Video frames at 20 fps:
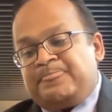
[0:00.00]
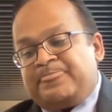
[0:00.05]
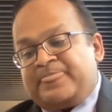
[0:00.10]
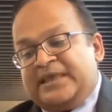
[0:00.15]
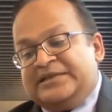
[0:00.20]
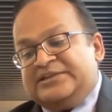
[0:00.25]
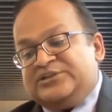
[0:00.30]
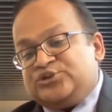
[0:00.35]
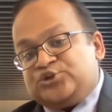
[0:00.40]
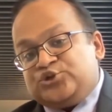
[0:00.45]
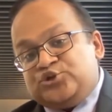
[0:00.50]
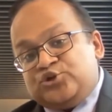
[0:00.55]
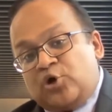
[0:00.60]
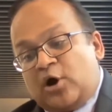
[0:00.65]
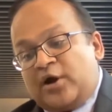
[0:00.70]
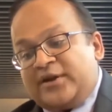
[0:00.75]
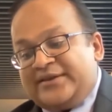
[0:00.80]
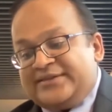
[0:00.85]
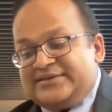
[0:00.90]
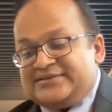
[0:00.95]

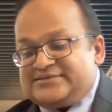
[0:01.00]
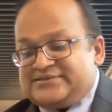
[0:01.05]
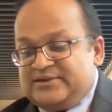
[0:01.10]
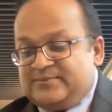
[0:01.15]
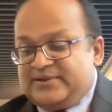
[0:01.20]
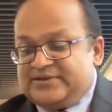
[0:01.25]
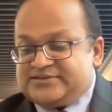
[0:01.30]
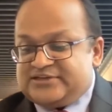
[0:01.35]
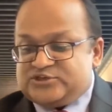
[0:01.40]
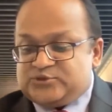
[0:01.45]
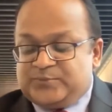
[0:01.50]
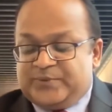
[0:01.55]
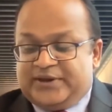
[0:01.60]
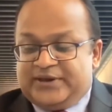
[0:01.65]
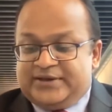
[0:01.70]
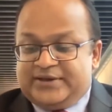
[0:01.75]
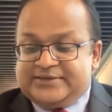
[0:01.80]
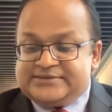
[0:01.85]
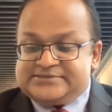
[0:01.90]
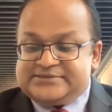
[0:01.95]
ensuring the seamless
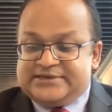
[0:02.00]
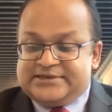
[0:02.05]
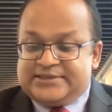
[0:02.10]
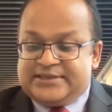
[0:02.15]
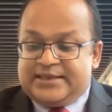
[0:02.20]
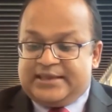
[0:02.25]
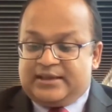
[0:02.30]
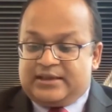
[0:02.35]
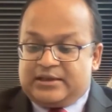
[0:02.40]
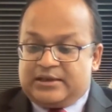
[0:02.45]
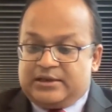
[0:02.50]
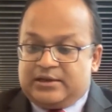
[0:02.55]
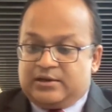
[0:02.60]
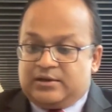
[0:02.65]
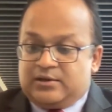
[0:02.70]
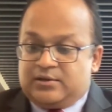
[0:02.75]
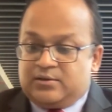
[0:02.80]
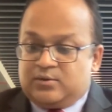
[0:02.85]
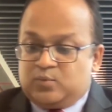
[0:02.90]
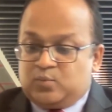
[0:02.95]
experience, I think
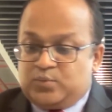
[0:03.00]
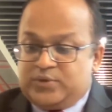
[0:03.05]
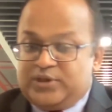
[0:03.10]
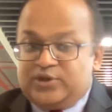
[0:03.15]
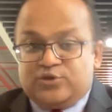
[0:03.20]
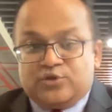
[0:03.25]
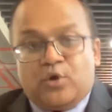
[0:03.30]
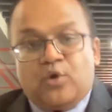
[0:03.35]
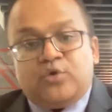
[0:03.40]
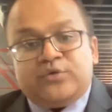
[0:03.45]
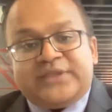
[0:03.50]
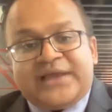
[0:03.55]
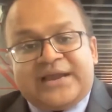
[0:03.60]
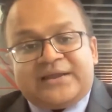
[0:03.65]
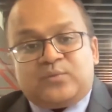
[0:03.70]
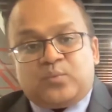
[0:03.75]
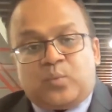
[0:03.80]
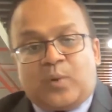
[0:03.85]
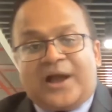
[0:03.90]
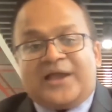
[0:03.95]
we know that
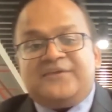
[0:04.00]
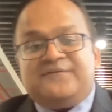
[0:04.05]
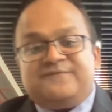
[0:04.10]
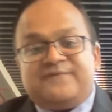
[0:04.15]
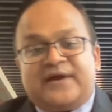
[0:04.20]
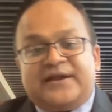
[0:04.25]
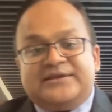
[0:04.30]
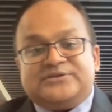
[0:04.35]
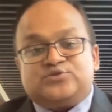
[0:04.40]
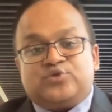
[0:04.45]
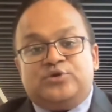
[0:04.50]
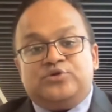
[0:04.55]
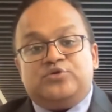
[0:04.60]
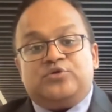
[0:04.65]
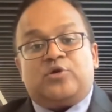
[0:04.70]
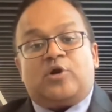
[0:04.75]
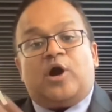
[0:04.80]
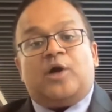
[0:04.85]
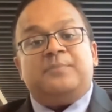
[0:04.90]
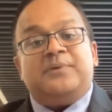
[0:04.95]
Wi-Fi is going to
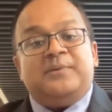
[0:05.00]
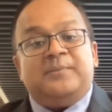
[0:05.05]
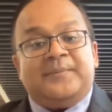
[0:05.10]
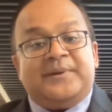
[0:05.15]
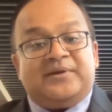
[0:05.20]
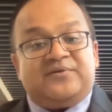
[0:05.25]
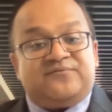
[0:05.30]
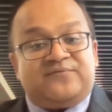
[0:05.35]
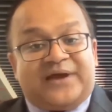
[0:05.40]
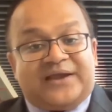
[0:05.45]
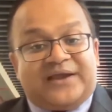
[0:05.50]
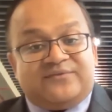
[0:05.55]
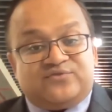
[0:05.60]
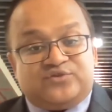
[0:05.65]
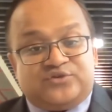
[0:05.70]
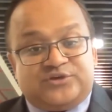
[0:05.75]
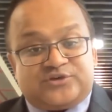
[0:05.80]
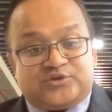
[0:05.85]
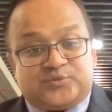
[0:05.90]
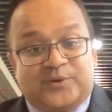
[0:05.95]
complement
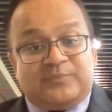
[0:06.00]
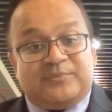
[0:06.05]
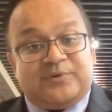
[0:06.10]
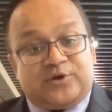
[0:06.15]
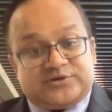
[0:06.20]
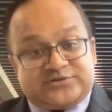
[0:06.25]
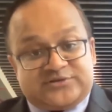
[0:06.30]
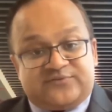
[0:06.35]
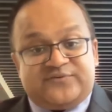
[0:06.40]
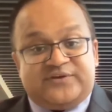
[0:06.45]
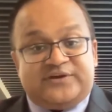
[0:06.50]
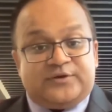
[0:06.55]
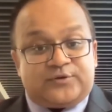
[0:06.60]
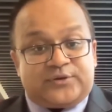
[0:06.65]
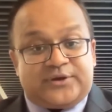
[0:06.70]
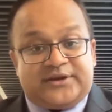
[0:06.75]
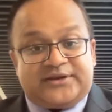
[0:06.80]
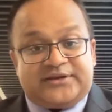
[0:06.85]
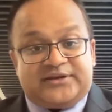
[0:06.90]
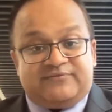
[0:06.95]
5G as well because of
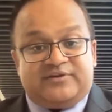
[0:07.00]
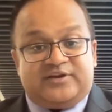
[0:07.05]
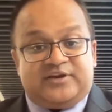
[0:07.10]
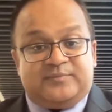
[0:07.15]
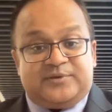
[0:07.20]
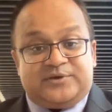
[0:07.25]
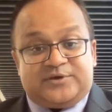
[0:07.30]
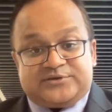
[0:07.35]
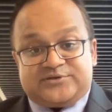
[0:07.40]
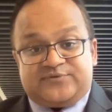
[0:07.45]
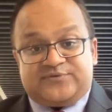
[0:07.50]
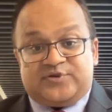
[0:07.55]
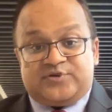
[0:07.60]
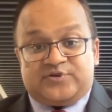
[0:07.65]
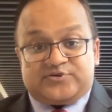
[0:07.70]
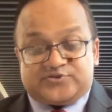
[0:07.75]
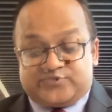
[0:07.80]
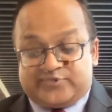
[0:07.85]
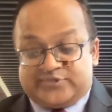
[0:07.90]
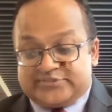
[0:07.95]
interconnectivity, because of
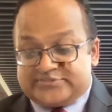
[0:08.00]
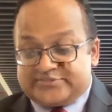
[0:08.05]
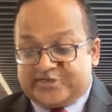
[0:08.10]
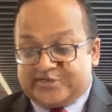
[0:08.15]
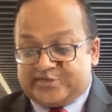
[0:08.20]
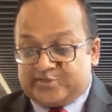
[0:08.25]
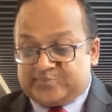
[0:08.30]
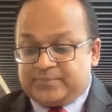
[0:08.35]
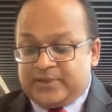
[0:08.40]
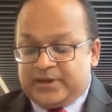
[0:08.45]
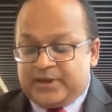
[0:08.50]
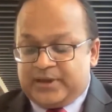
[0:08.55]
industrial setup.